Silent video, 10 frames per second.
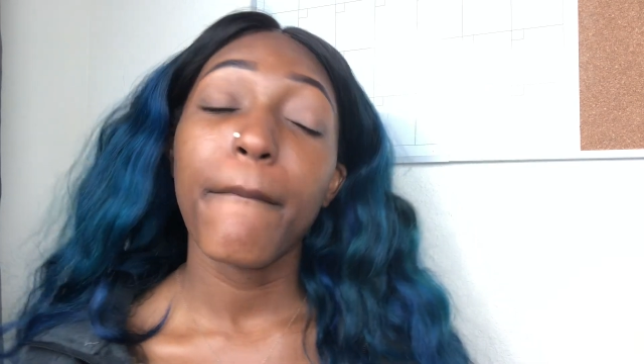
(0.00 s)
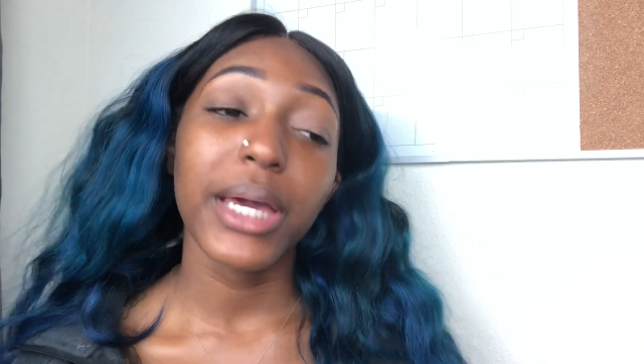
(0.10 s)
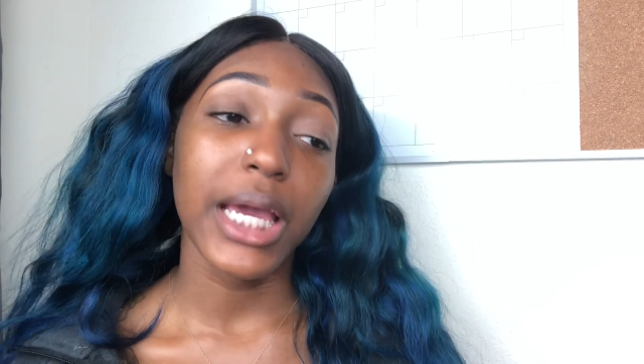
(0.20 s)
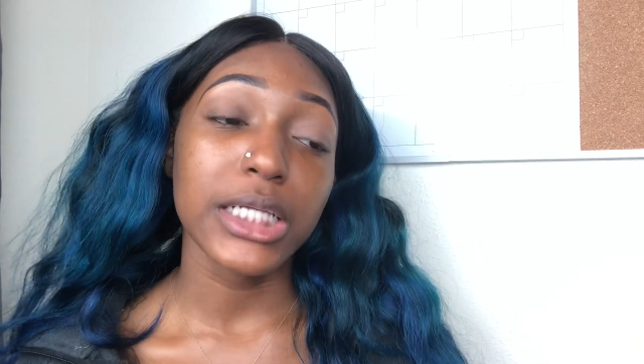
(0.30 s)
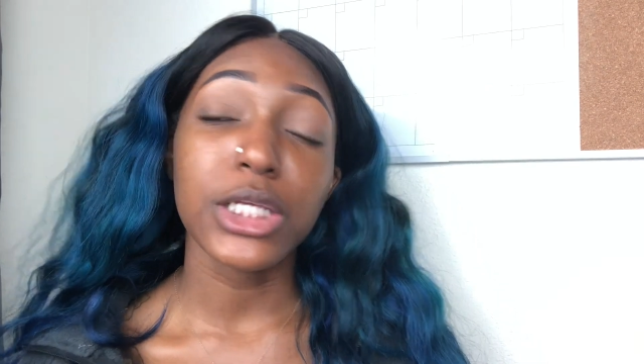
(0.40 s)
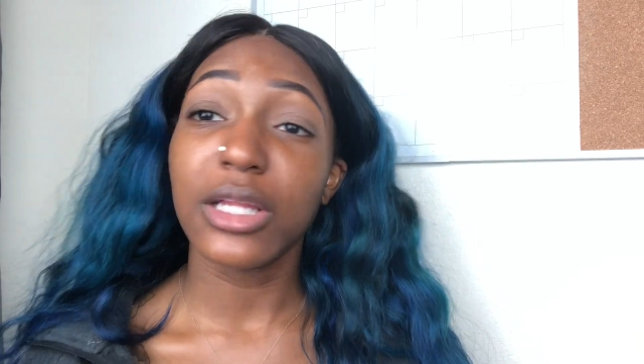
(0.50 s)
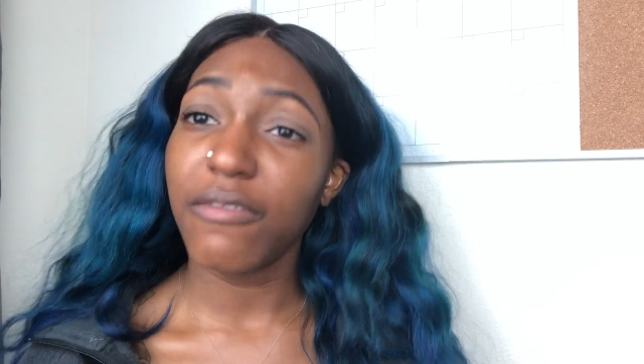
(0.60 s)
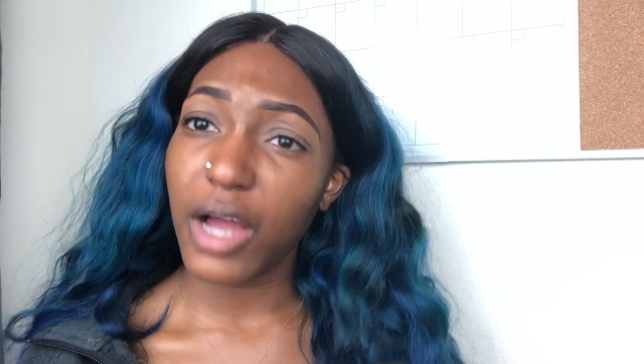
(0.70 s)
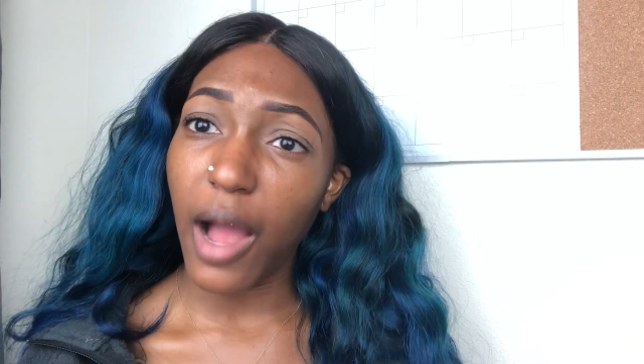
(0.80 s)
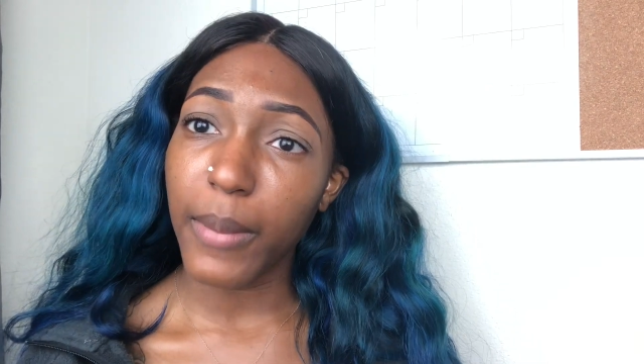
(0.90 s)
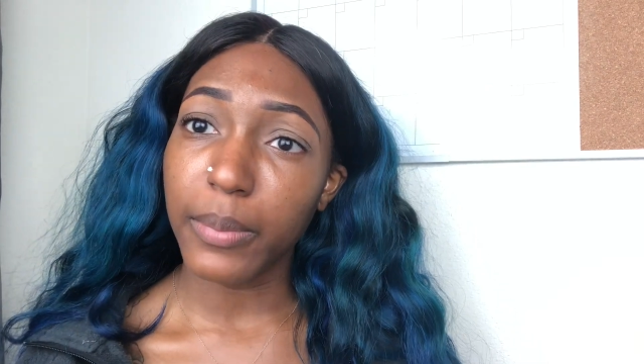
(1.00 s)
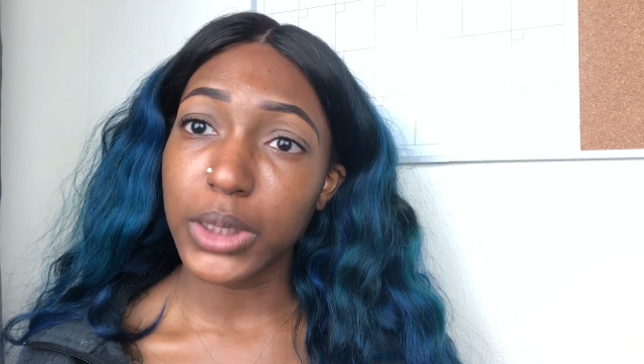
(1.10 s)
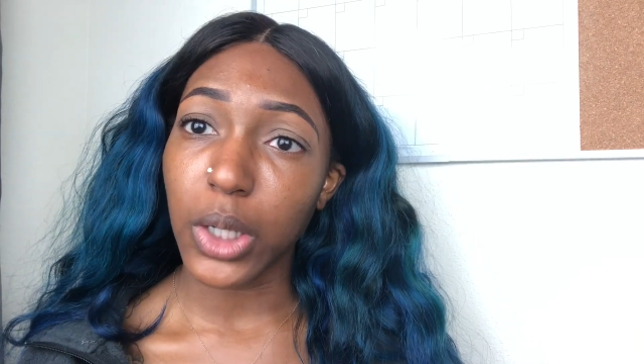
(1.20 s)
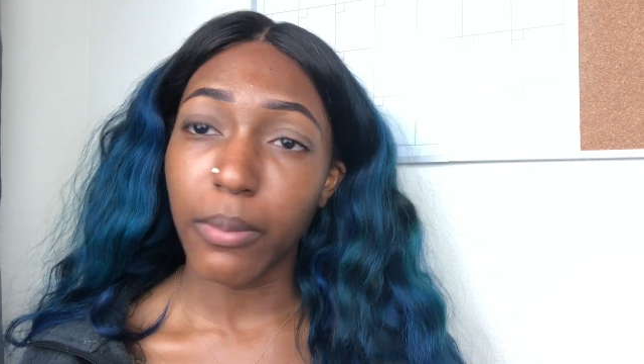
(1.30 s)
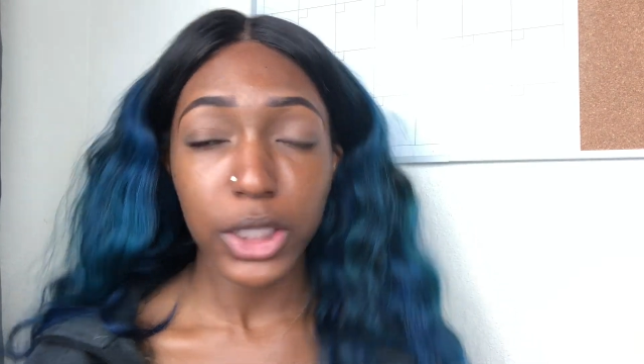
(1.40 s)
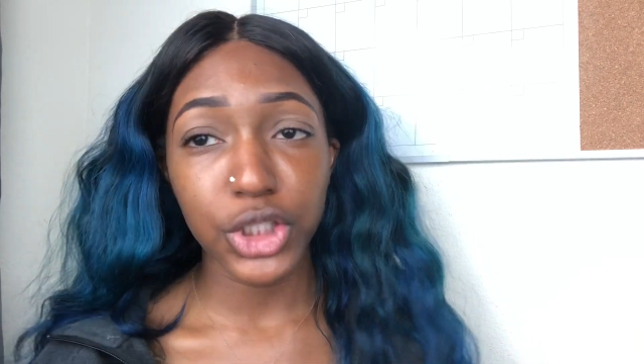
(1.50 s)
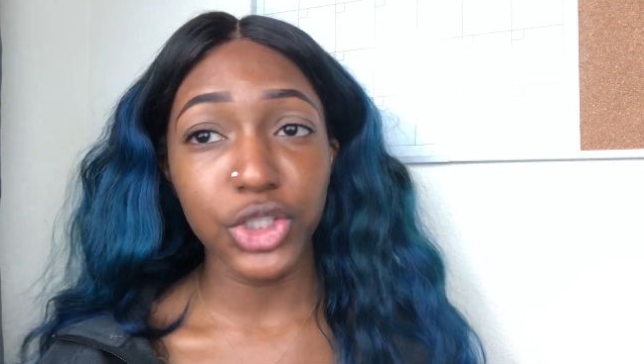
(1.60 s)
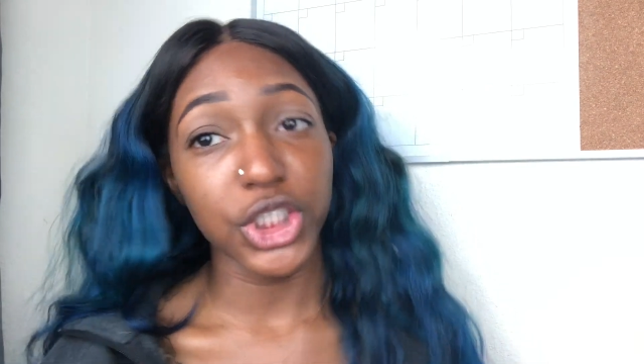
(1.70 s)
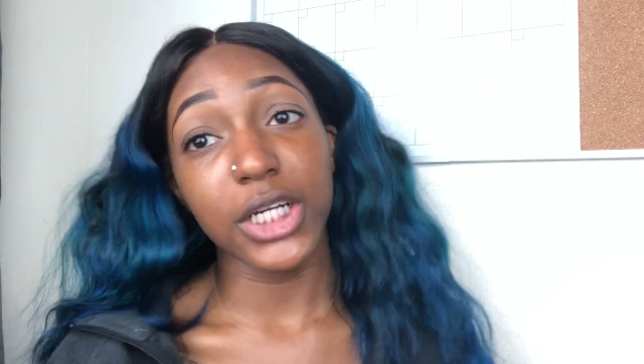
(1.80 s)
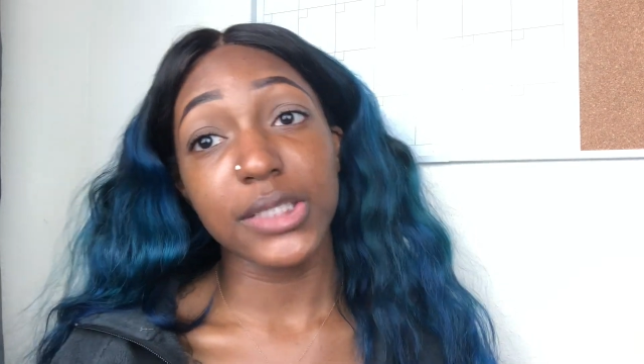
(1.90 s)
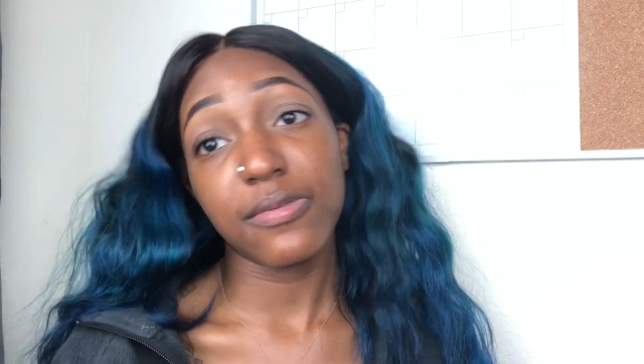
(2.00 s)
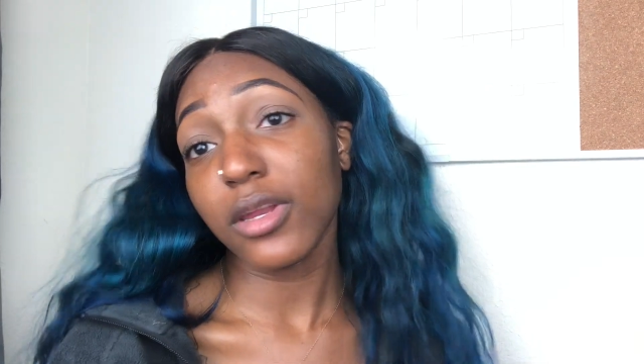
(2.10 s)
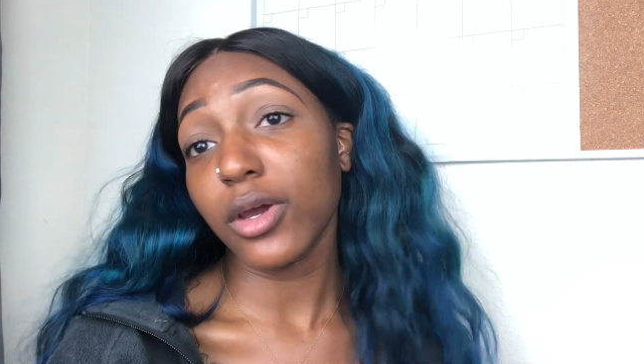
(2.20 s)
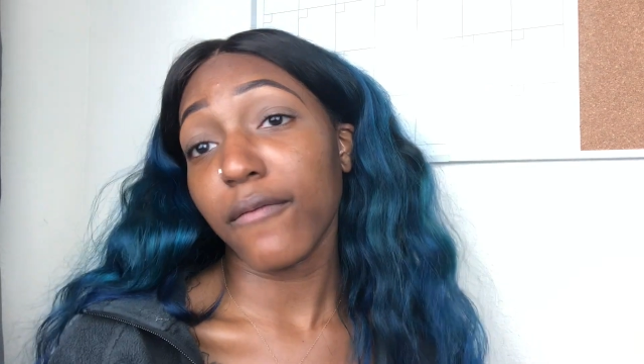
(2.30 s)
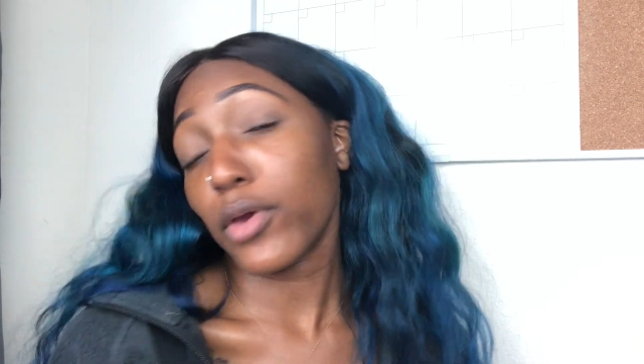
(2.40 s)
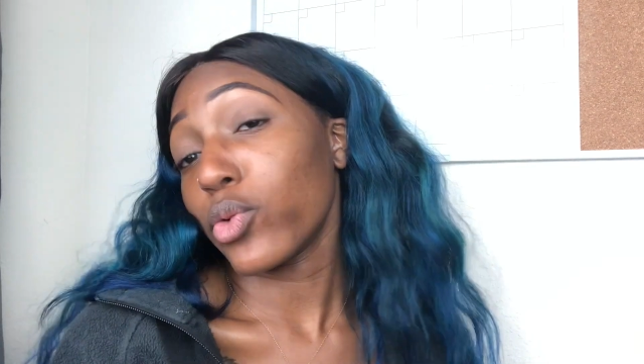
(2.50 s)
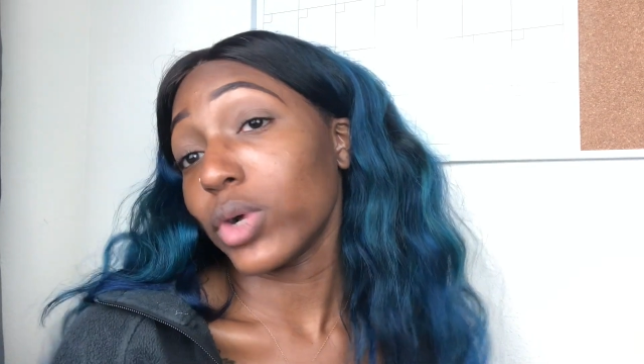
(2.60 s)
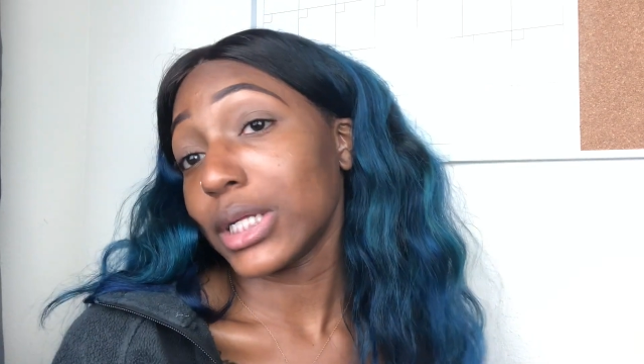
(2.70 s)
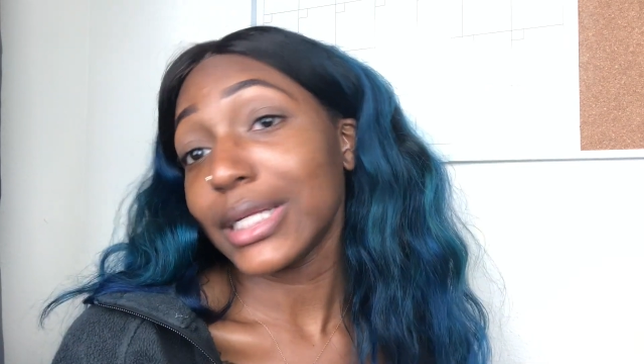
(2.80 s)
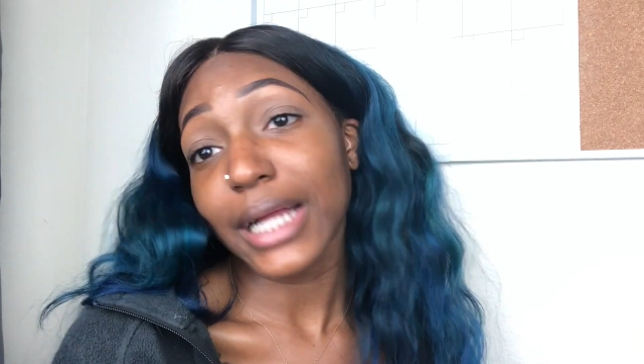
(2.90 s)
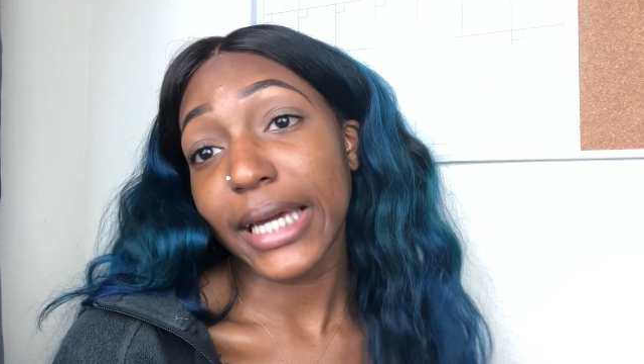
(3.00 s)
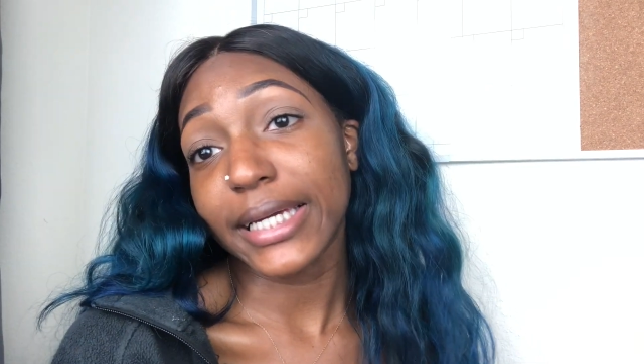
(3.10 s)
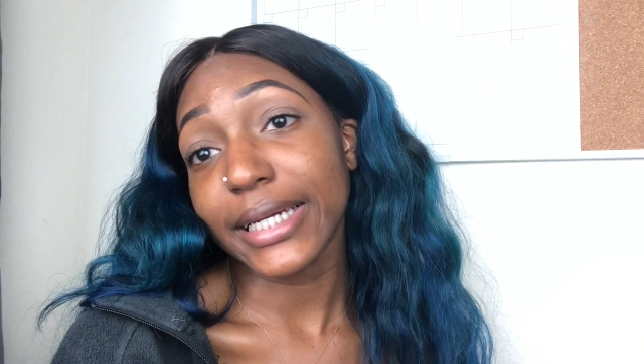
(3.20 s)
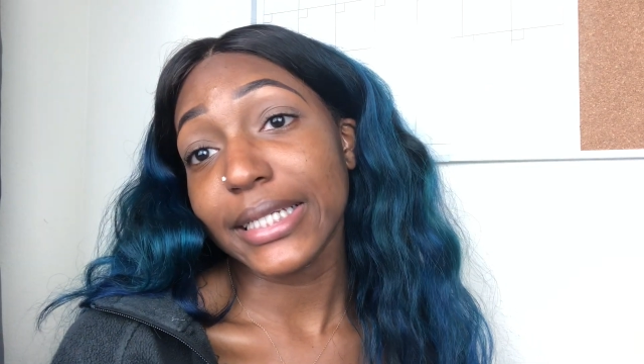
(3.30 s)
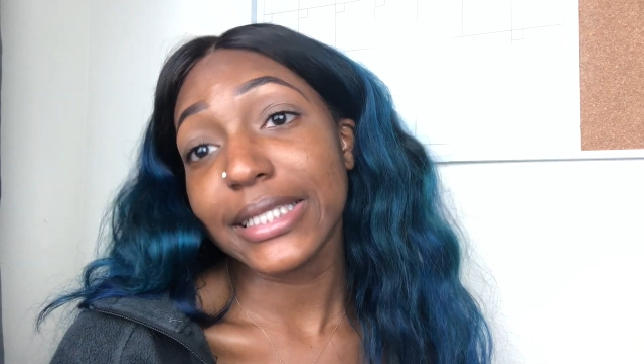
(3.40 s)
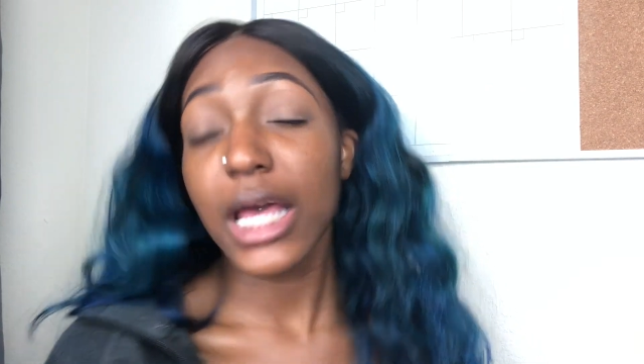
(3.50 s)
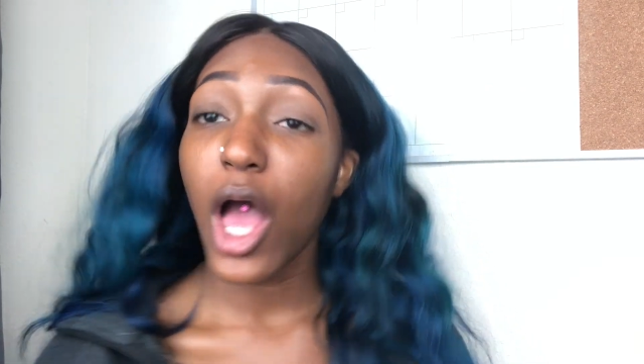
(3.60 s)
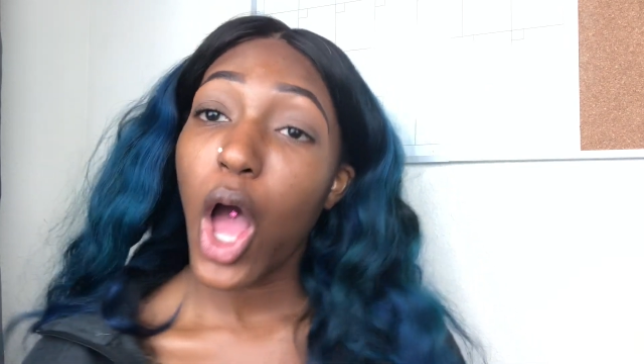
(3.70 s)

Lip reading: But yeah, so leave a comment below. Make sure you share this video if you really like it.